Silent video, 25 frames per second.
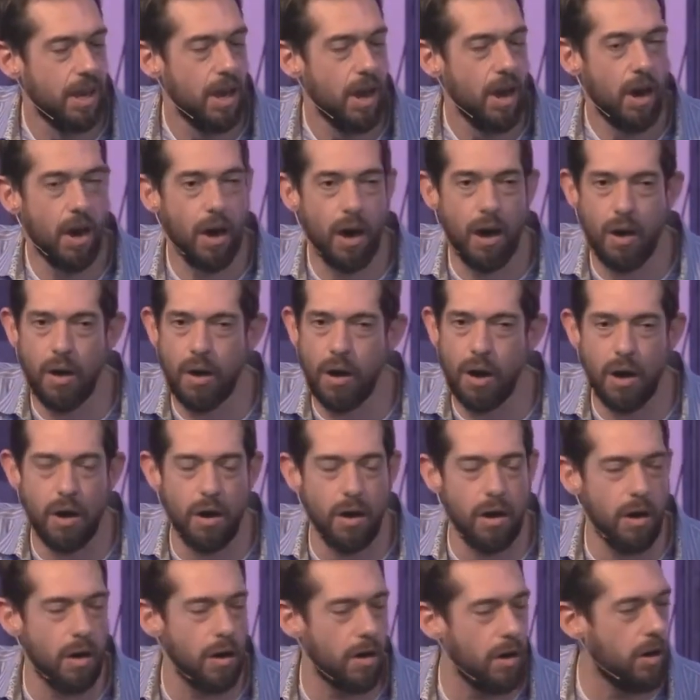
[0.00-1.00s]
Oh,
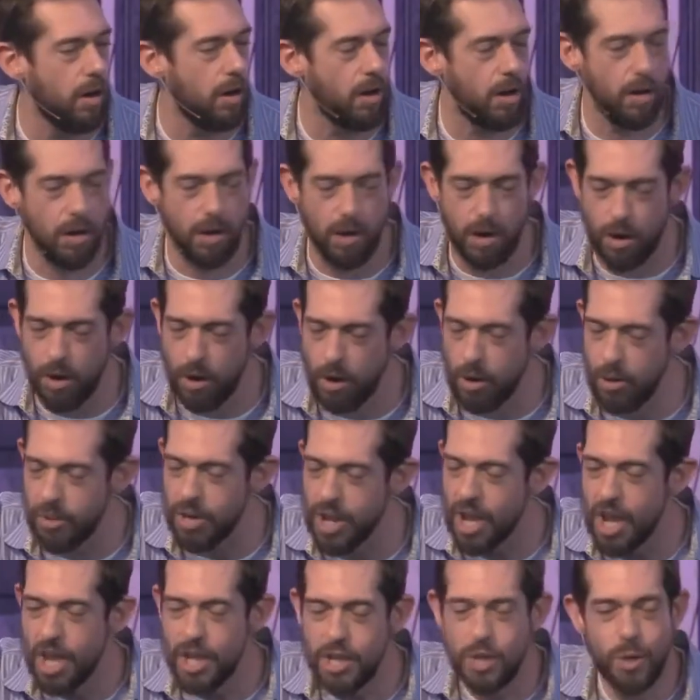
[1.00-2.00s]
ho, ho, ho, ho.
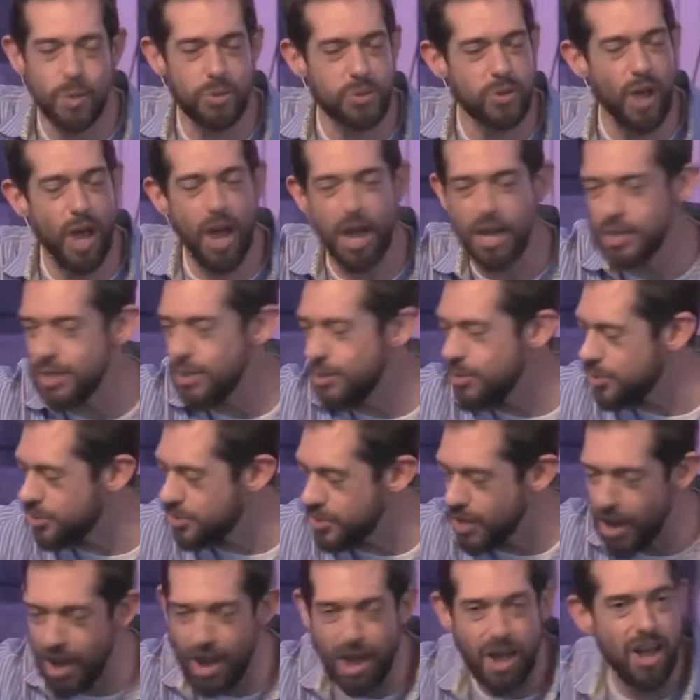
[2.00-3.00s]
You thought you
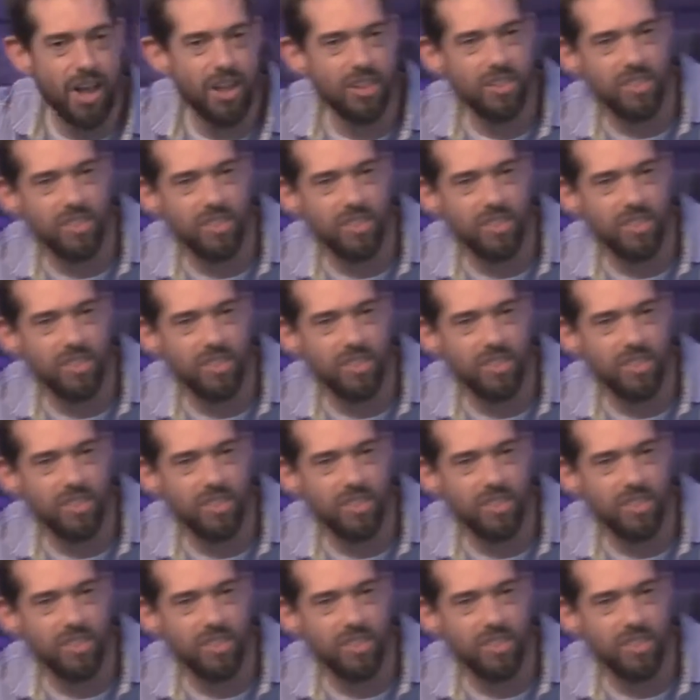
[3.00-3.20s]
saw a